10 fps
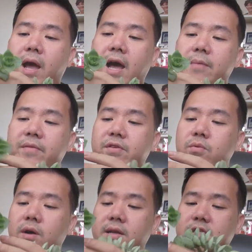If
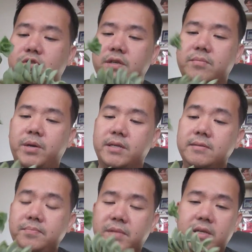you want a string of
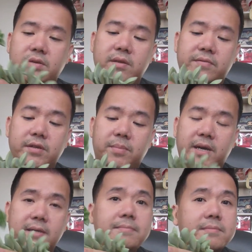button and you live
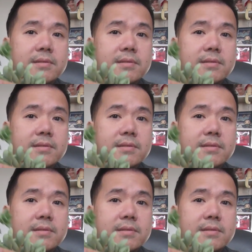nearby,